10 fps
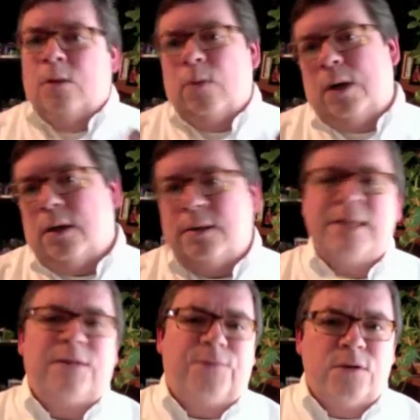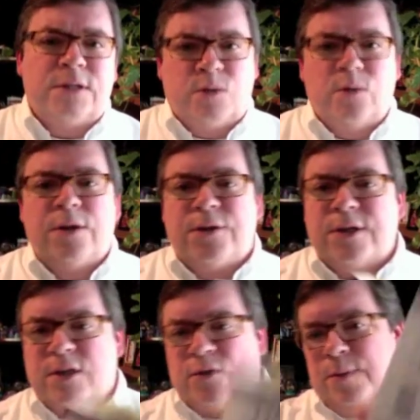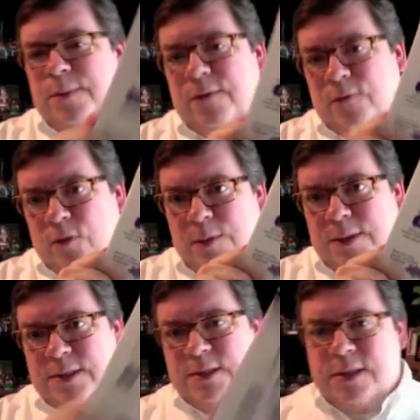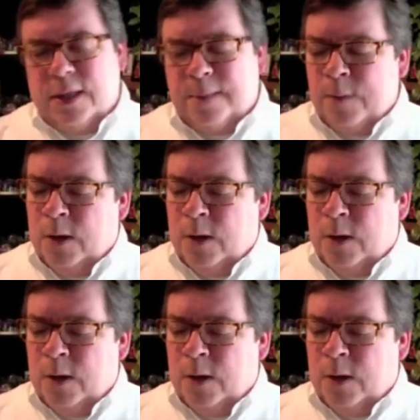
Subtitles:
well, it's not the first thing, it's one of the things that throw people off a little bit is this thing.